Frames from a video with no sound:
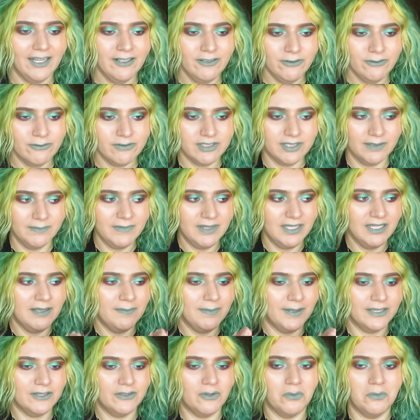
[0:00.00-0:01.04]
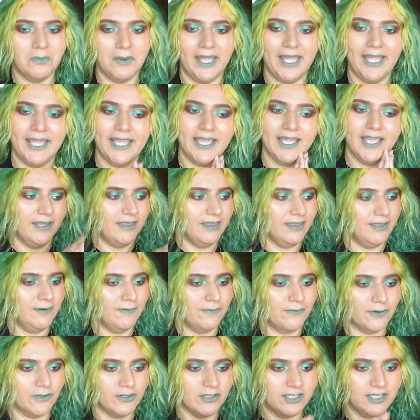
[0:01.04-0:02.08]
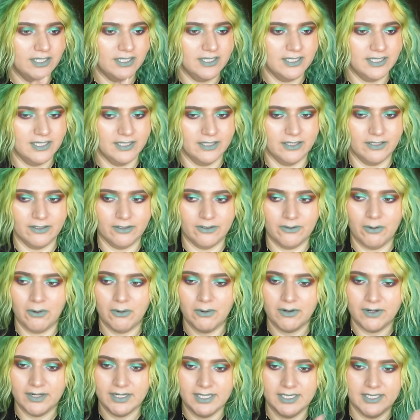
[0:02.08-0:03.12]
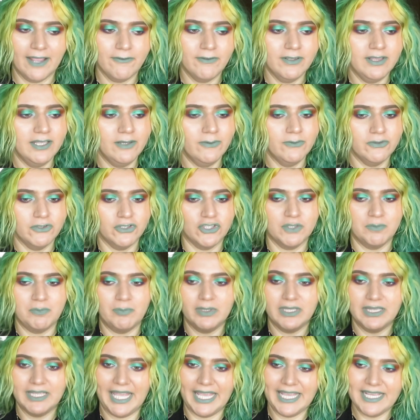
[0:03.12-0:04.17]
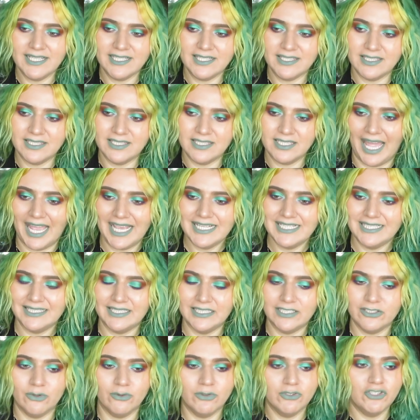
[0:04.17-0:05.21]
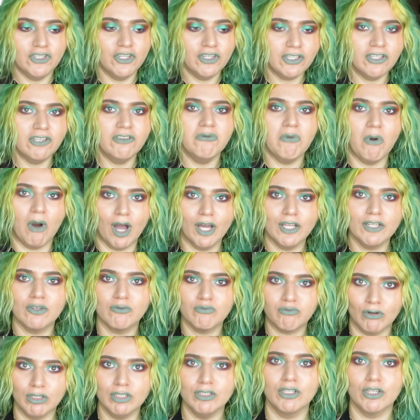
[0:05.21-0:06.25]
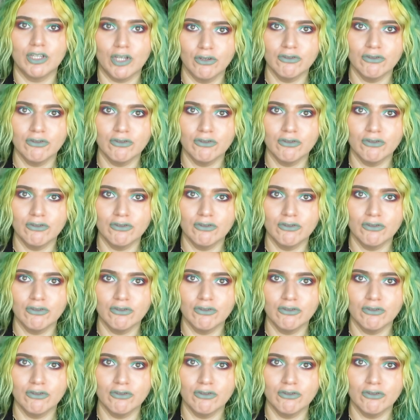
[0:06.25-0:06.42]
I don't know, something about the way the verses and the chorus, everything was just placed nicely. So it took you on a roller